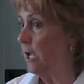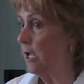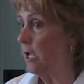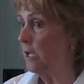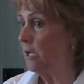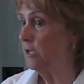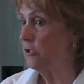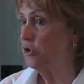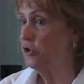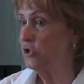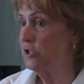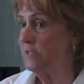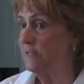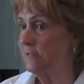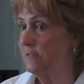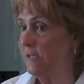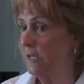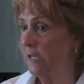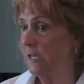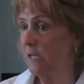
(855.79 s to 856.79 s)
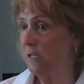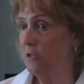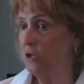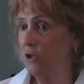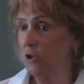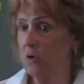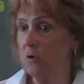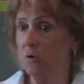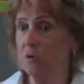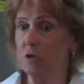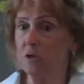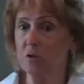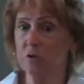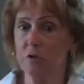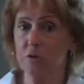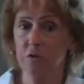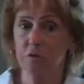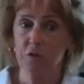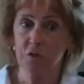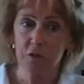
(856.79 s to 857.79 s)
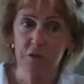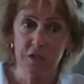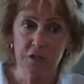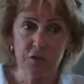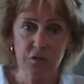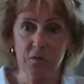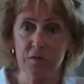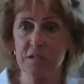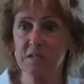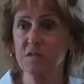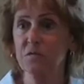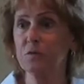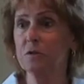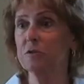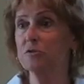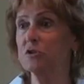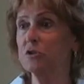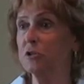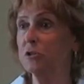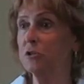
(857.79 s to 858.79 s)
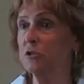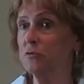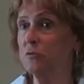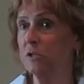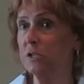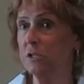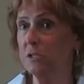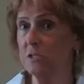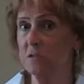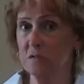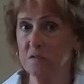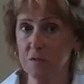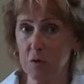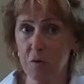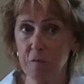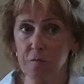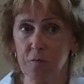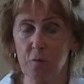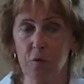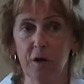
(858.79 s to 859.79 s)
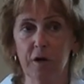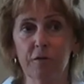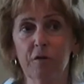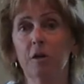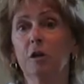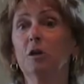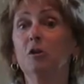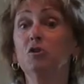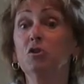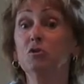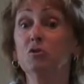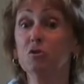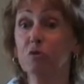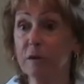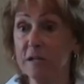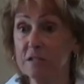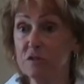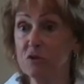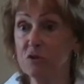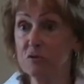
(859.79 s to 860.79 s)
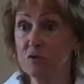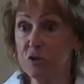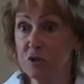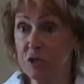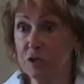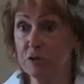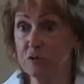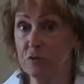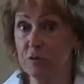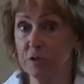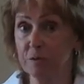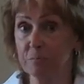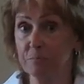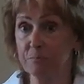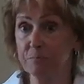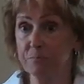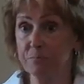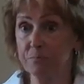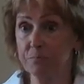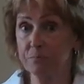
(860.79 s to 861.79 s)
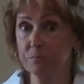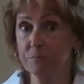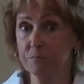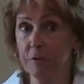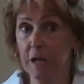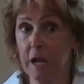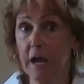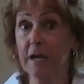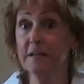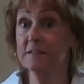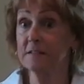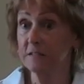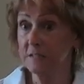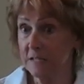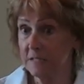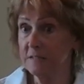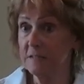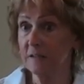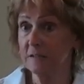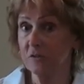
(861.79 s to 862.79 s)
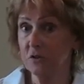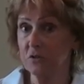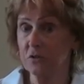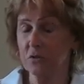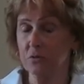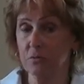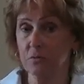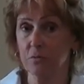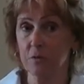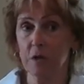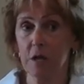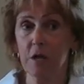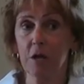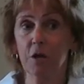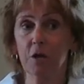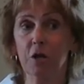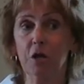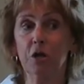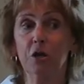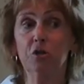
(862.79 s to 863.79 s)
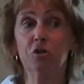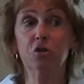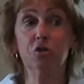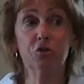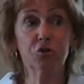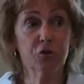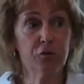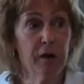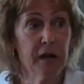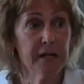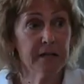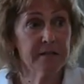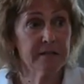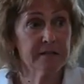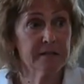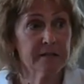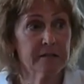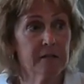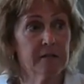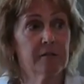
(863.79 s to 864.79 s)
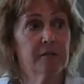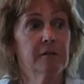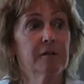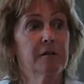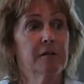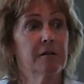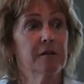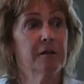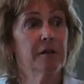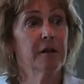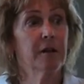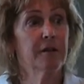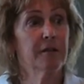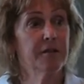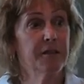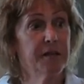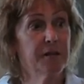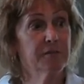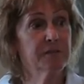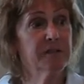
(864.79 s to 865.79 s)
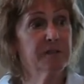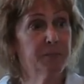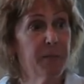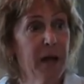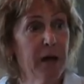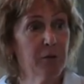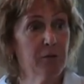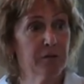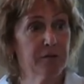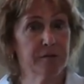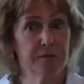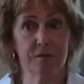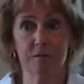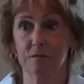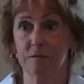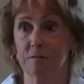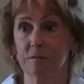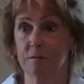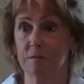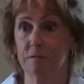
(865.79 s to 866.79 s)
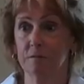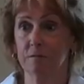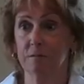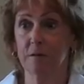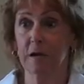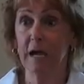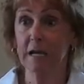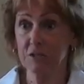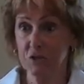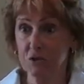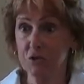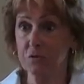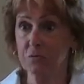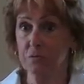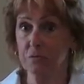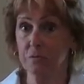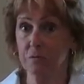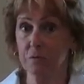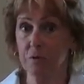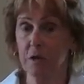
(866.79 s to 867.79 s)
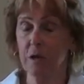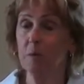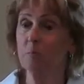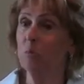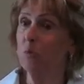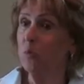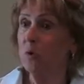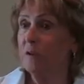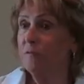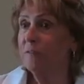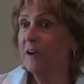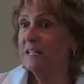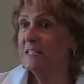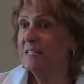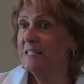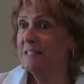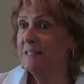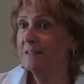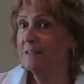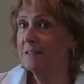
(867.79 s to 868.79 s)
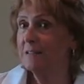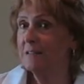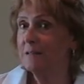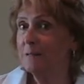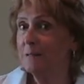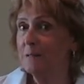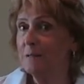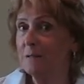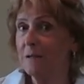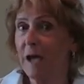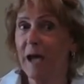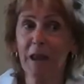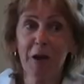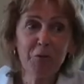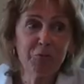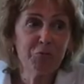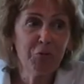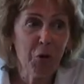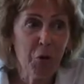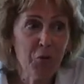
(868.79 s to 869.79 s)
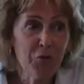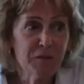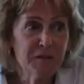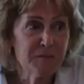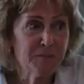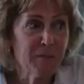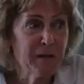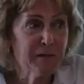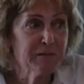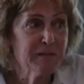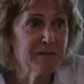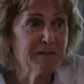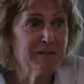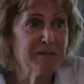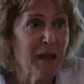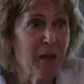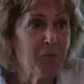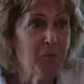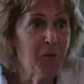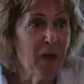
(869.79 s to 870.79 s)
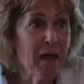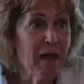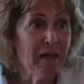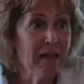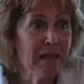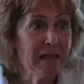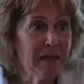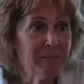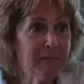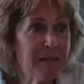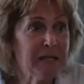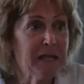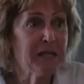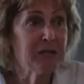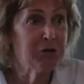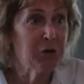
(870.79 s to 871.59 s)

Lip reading: And she said, you know, you're going to do this for your children and so forth. Do you trust your children? I said, yes, I do. Do you trust their spouse? I do. But what if I didn't? I don't know the spouses that well. I mean, I